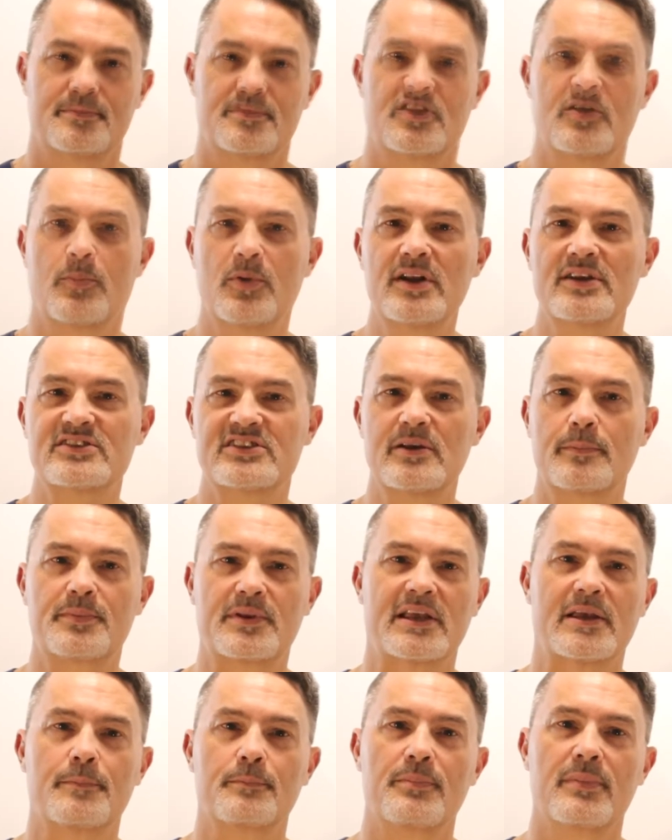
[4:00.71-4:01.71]
To put it
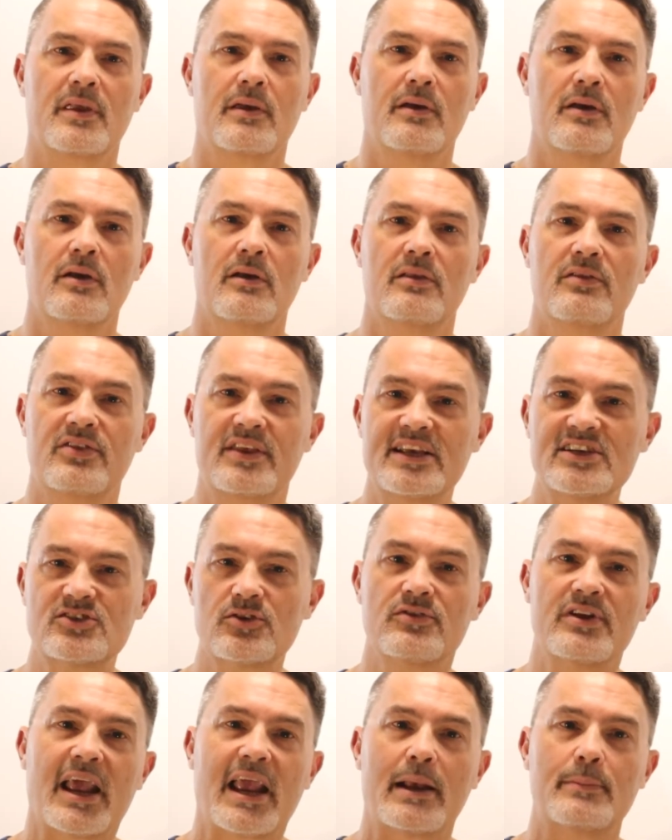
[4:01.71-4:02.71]
simply, these
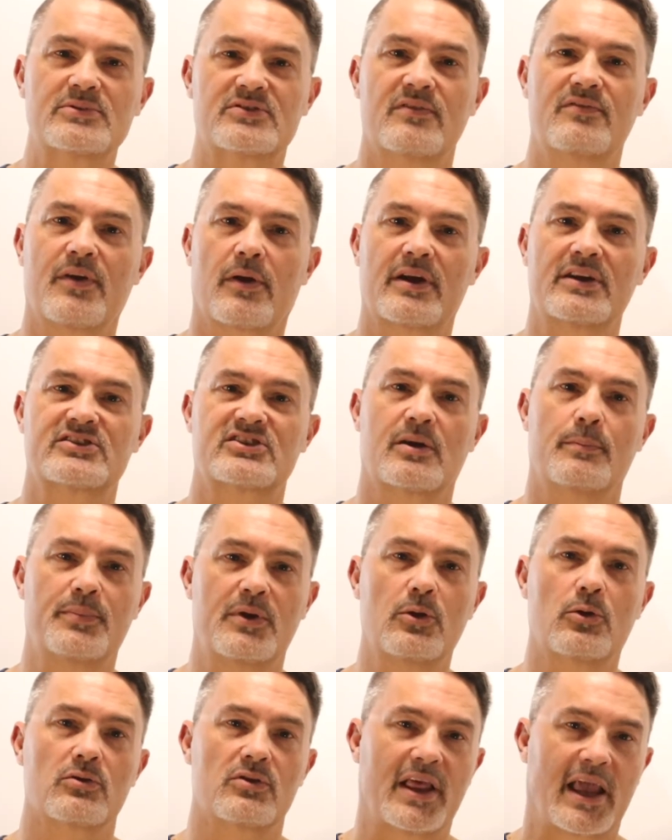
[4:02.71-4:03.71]
are names of various
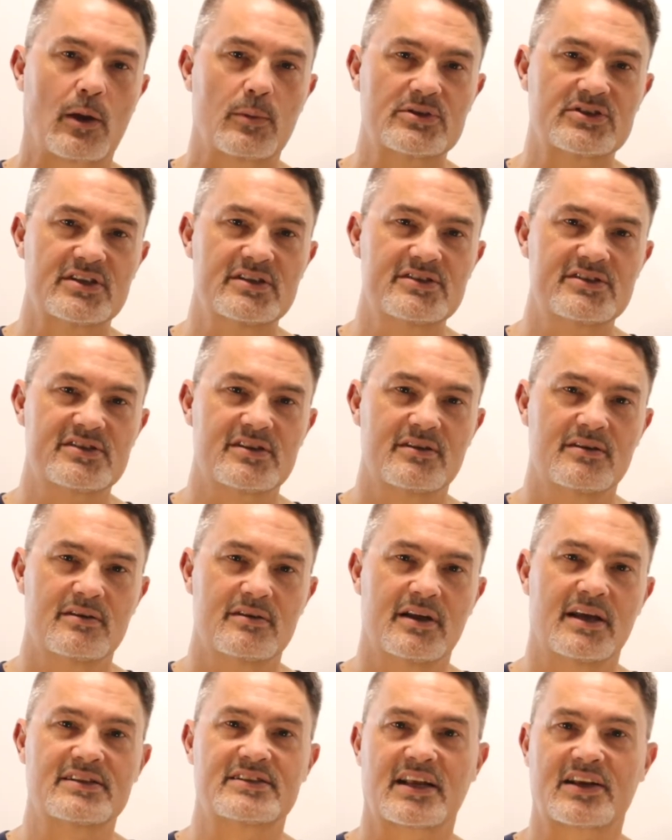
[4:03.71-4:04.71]
computer languages
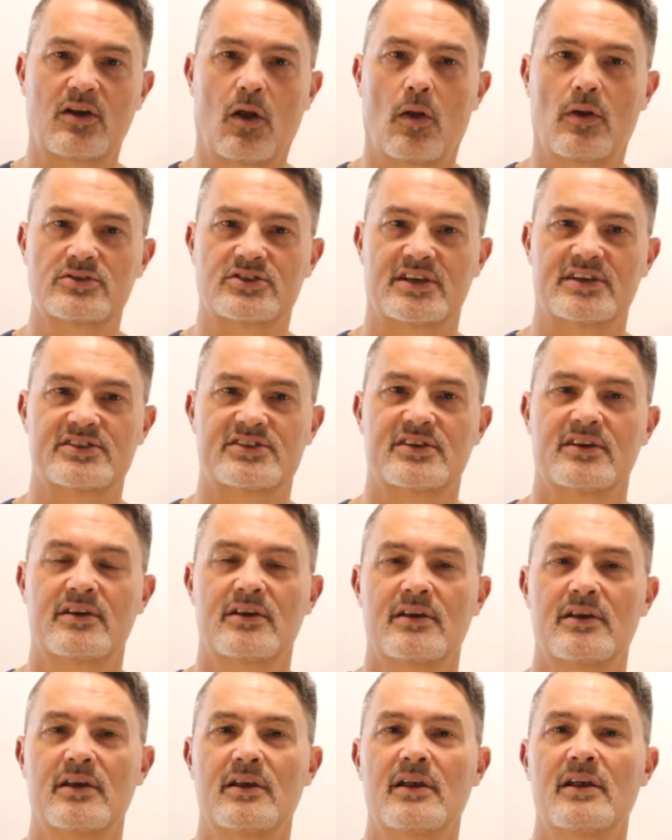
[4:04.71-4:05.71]
and technologies
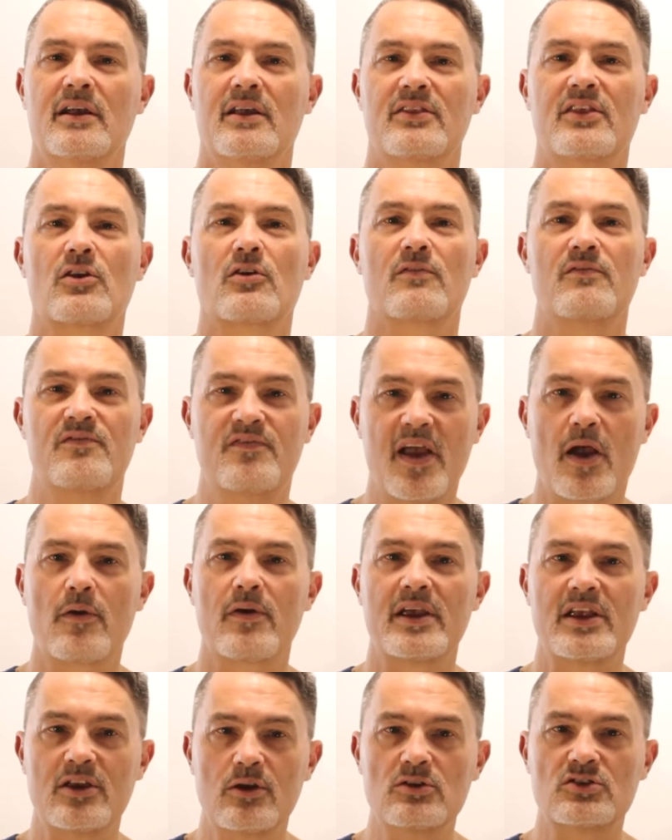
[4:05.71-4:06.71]
that are
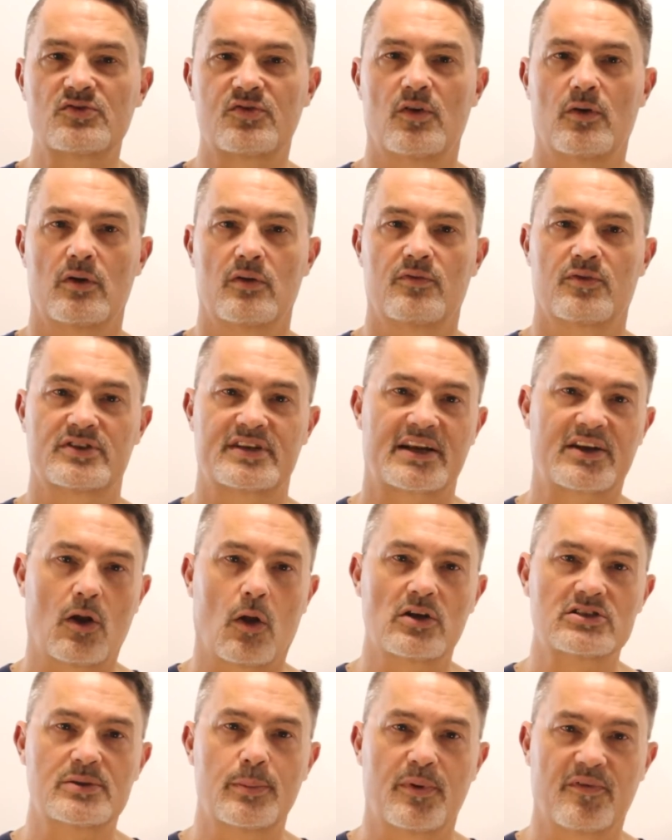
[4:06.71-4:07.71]
very useful for
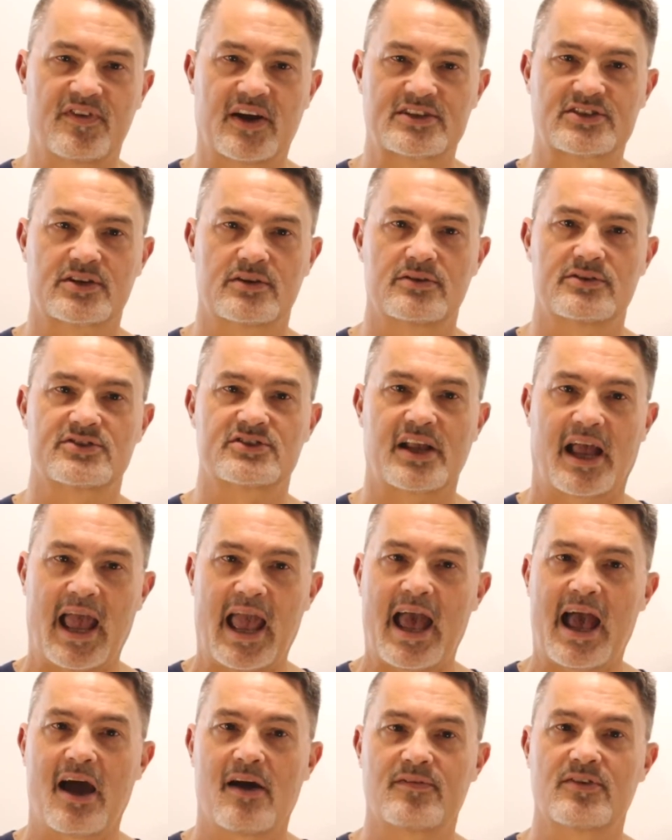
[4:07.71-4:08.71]
technology professionals to
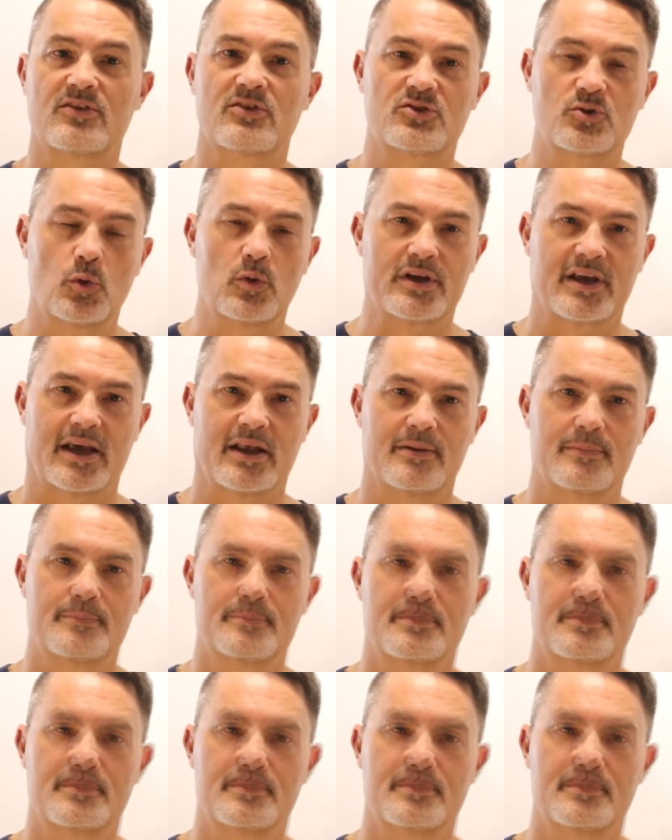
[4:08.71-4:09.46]
have in their toolkit.